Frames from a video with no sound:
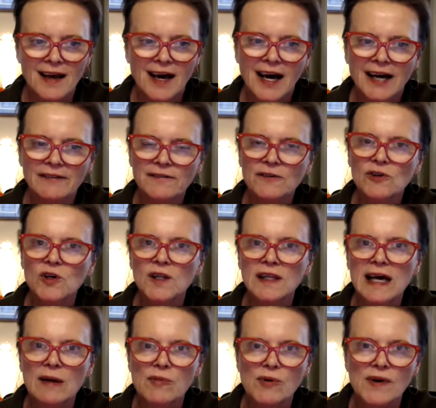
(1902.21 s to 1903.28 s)
I feel
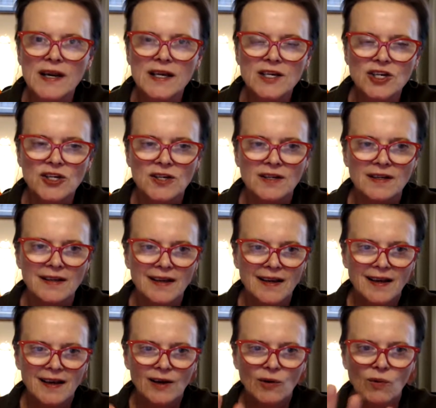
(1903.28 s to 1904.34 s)
collaboration,
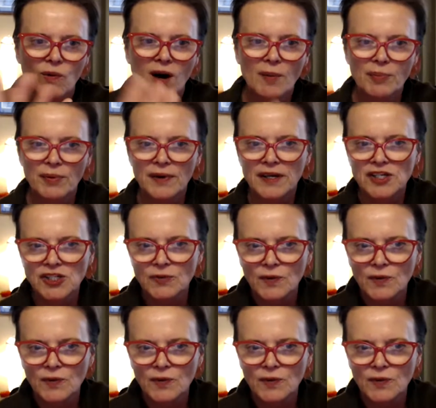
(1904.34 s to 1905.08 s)
cooperation